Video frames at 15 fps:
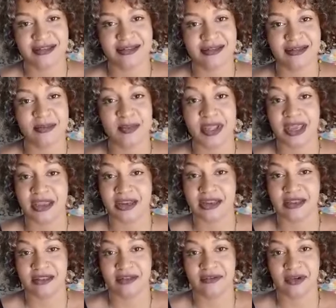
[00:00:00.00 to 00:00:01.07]
Since
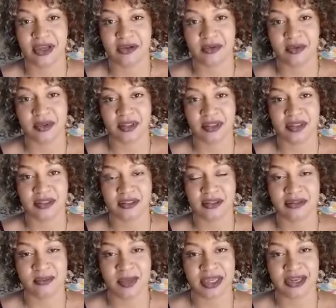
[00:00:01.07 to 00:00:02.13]
obtaining the records to
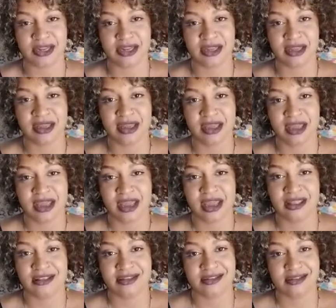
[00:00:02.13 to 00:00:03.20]
this meeting
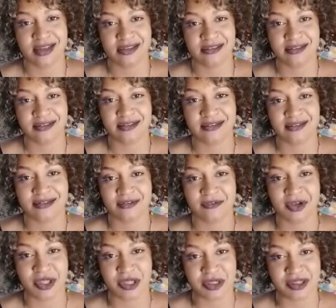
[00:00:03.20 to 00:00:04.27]
and the attendance
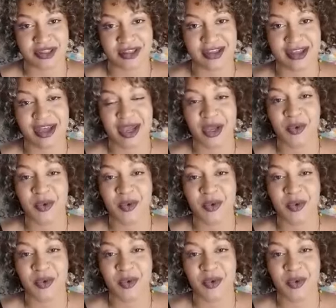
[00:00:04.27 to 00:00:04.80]
register,